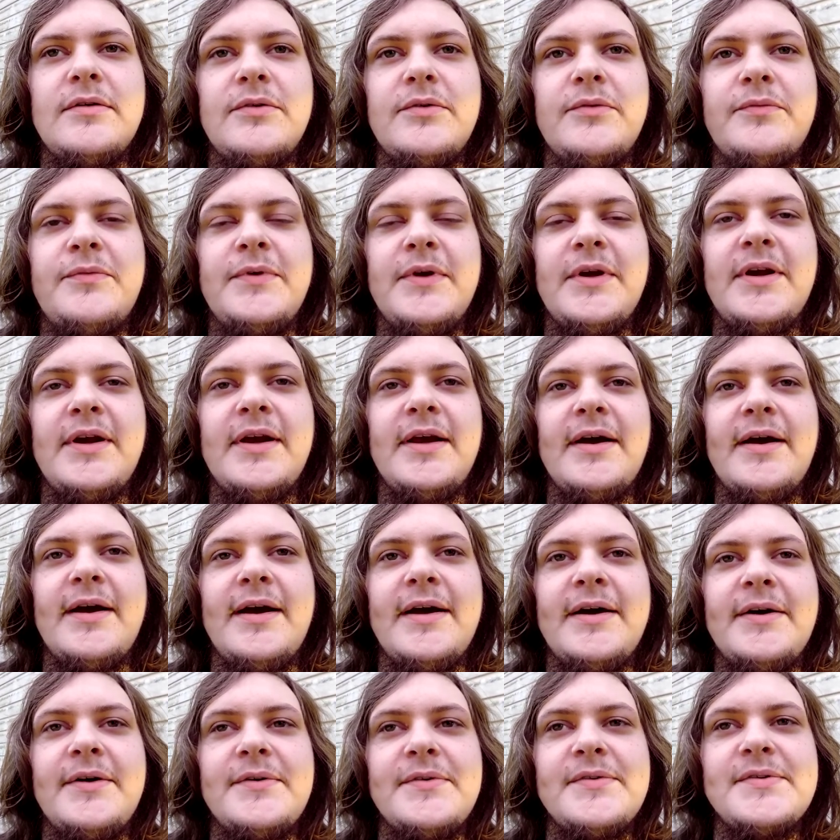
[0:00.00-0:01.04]
figuring out
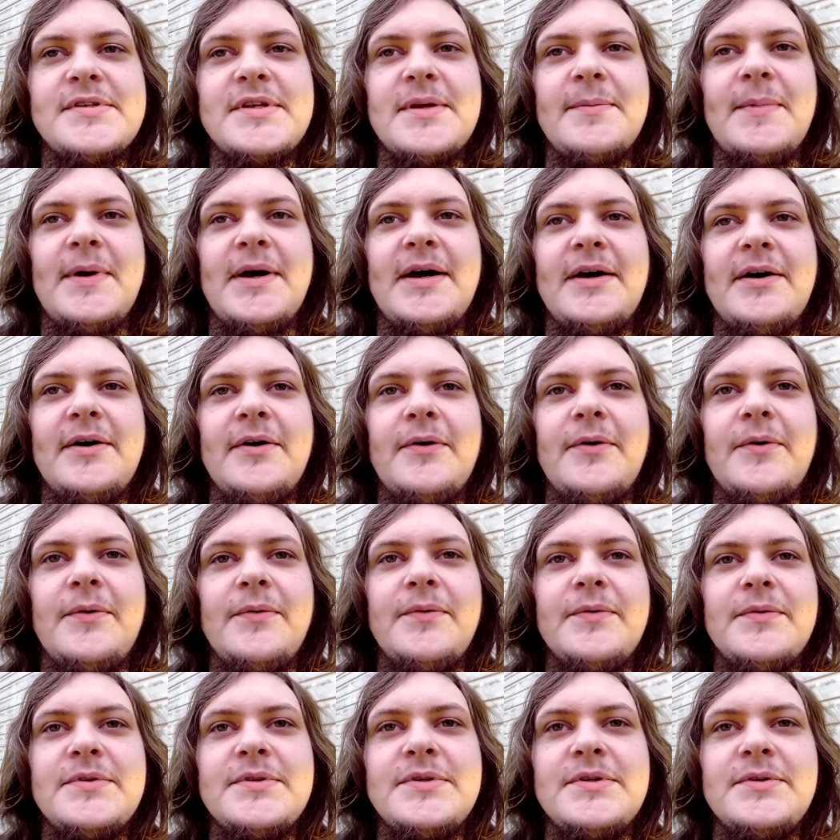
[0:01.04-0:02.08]
how
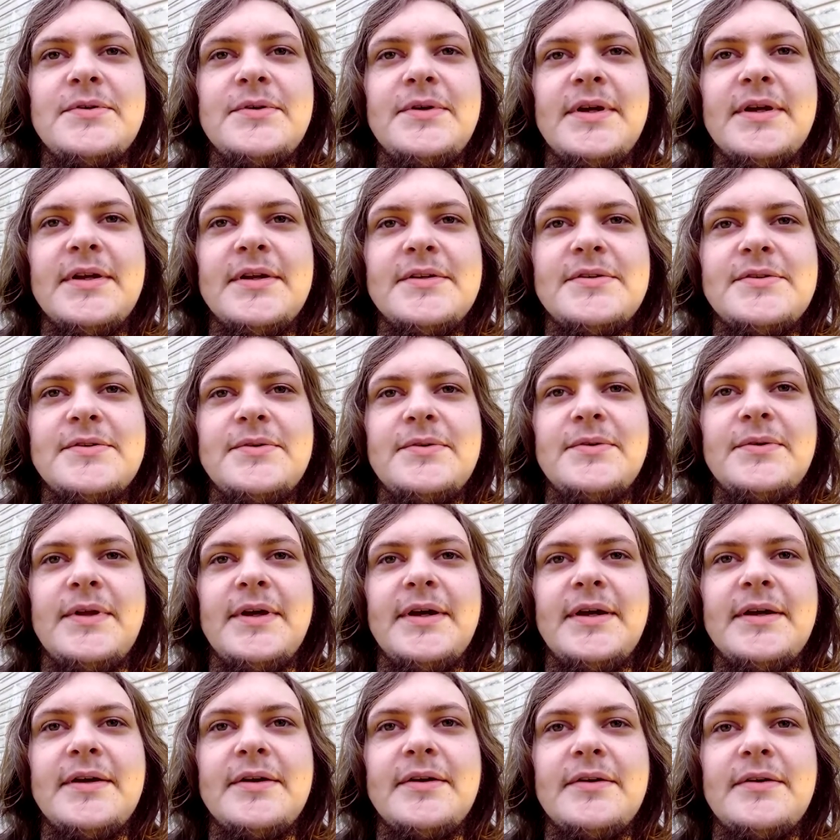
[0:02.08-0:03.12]
somehow to get it to
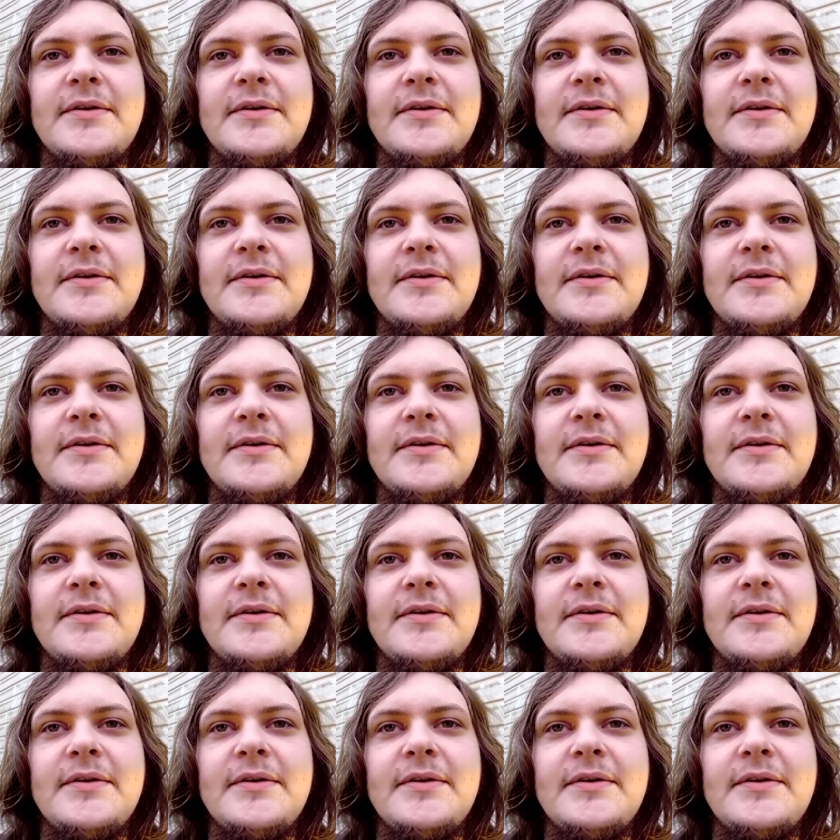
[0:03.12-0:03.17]
like